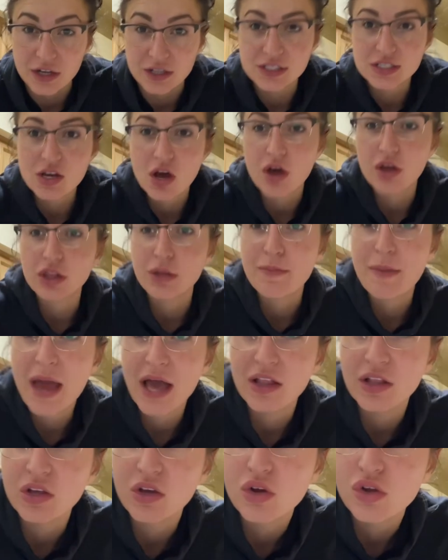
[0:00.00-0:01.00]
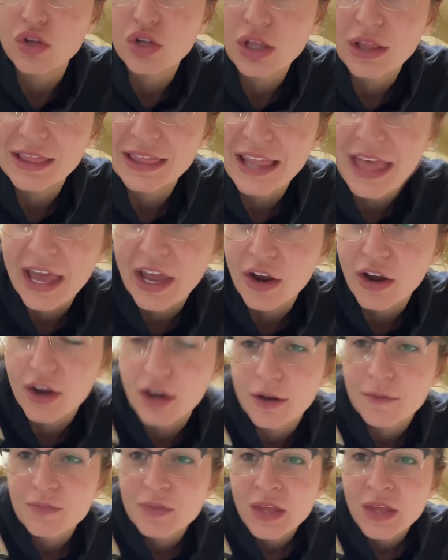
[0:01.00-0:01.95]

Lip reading: It's called the pellicle layer.